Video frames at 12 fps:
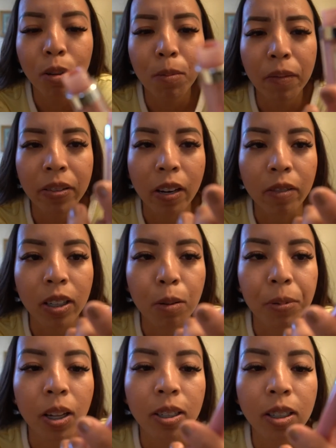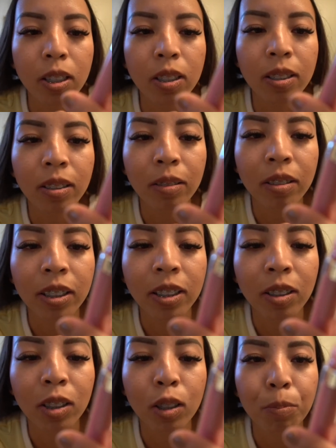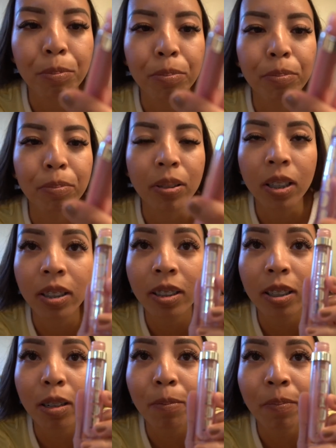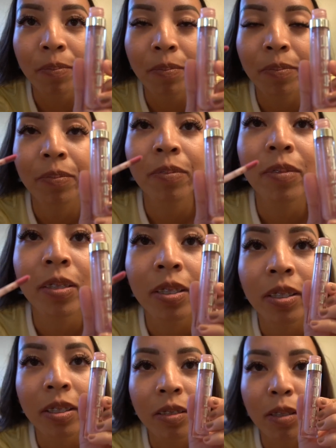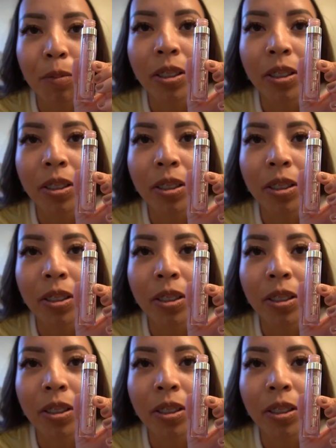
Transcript: one of my favorite lip glosses. It's called Buxom from